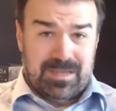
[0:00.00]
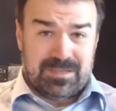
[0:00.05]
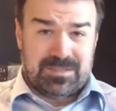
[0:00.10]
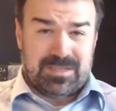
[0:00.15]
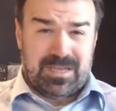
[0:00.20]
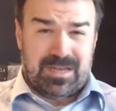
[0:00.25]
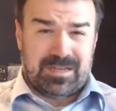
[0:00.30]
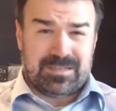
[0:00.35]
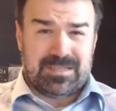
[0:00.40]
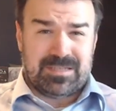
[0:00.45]
as
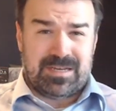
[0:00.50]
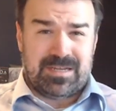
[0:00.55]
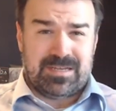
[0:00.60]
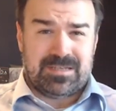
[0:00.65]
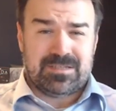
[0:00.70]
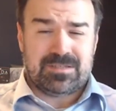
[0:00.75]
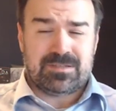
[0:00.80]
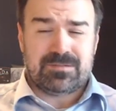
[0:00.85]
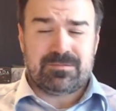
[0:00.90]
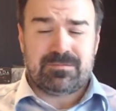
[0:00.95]
young as it
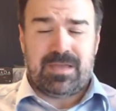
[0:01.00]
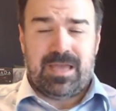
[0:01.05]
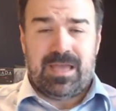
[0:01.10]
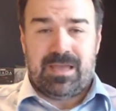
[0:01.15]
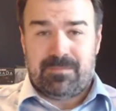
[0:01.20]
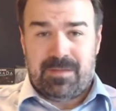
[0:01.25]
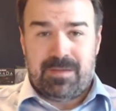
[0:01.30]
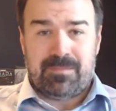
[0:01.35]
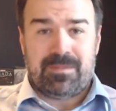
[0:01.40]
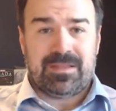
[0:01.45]
is,
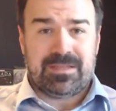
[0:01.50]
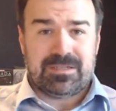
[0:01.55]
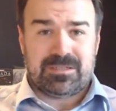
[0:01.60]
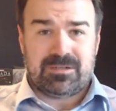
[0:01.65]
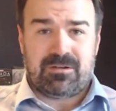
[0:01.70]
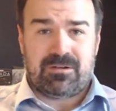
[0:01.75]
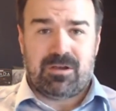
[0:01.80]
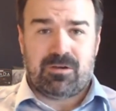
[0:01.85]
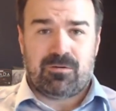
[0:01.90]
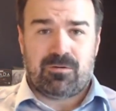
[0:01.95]
and my
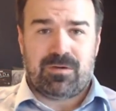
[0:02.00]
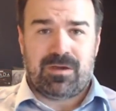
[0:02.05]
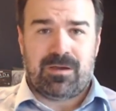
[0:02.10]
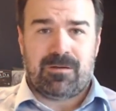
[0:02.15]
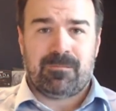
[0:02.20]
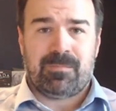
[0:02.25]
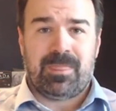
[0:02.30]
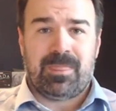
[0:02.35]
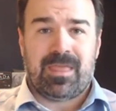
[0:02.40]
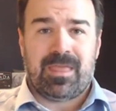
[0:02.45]
military
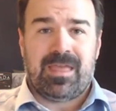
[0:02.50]
career